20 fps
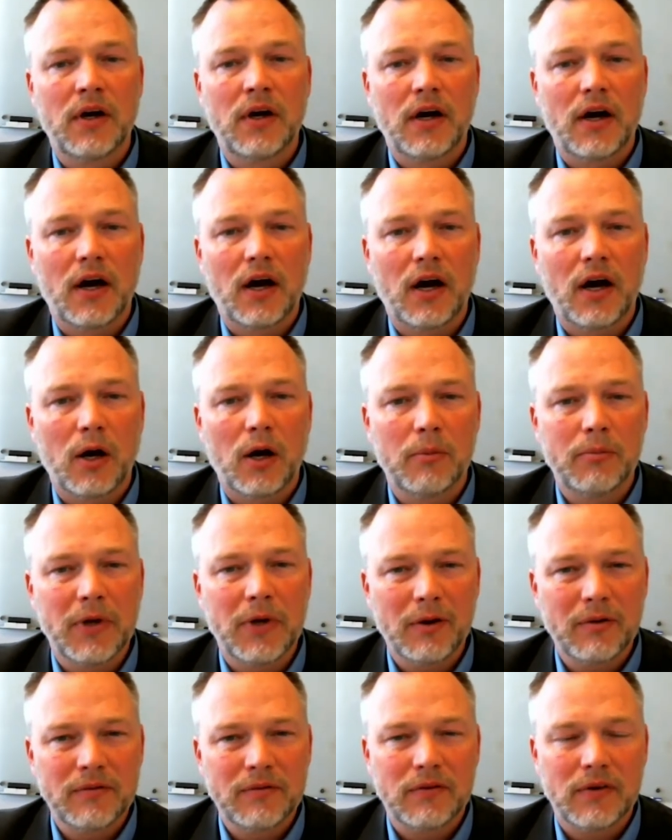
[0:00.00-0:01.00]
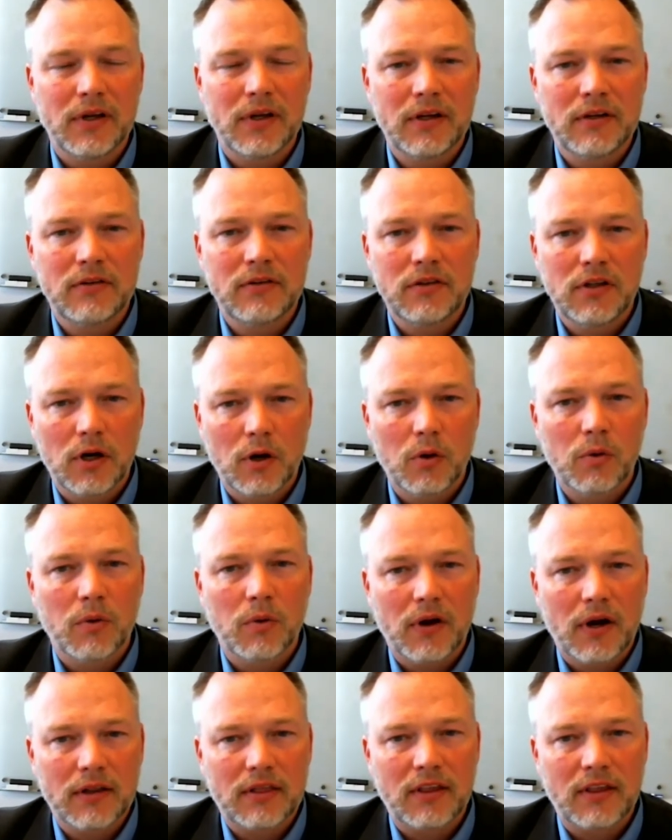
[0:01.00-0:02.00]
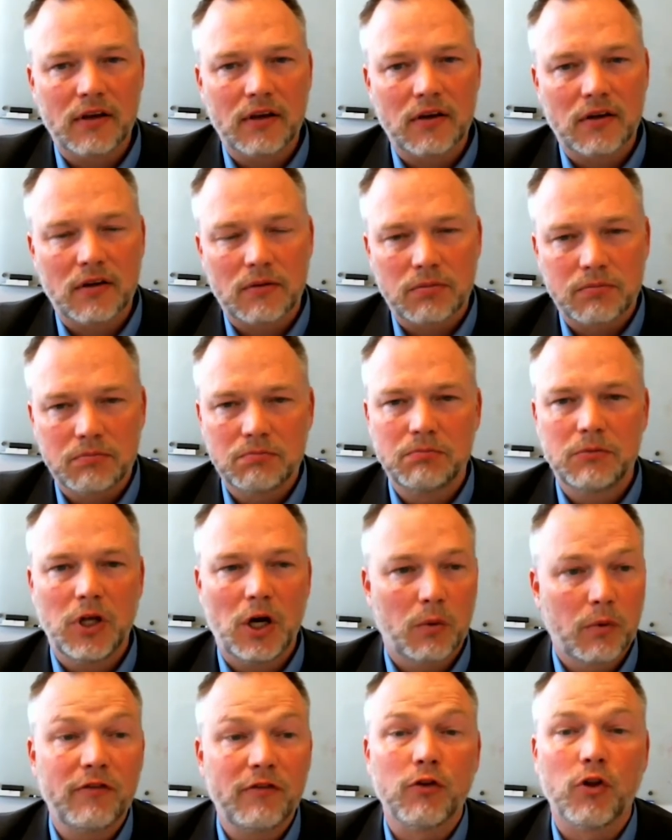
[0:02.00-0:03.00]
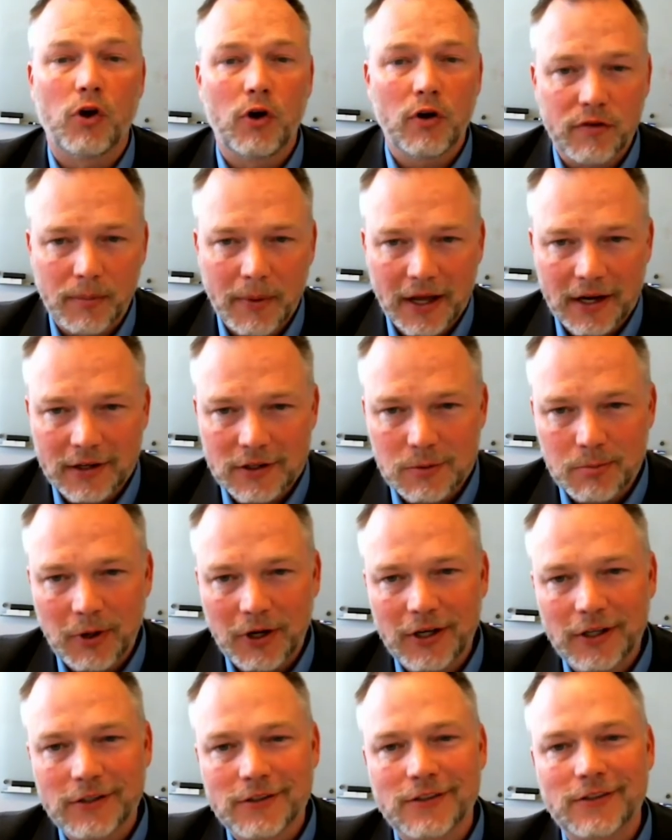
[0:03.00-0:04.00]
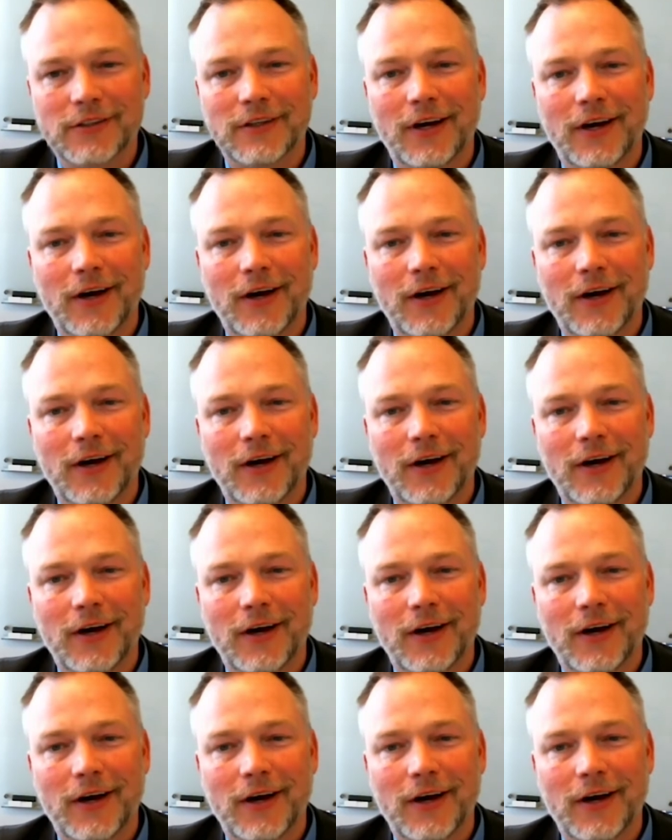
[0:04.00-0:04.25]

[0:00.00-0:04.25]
I think, we've learned from that experience.